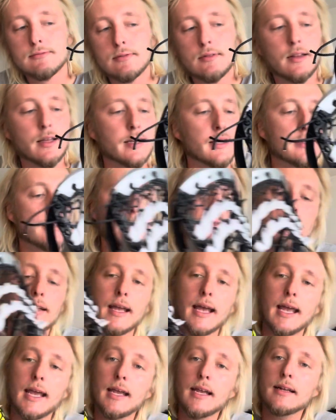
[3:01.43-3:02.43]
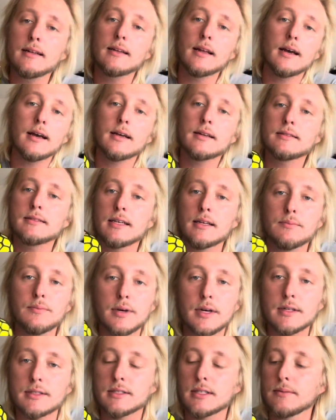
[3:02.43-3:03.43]
like 8, 9, 10
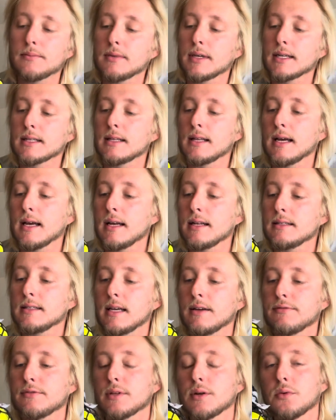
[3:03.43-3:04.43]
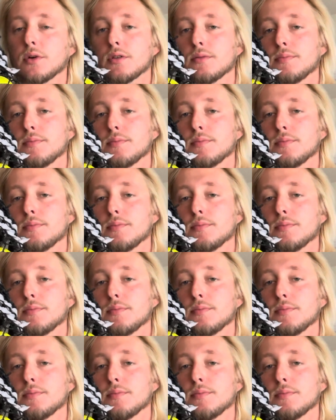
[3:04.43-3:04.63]
bucks, something like that. Definitely worth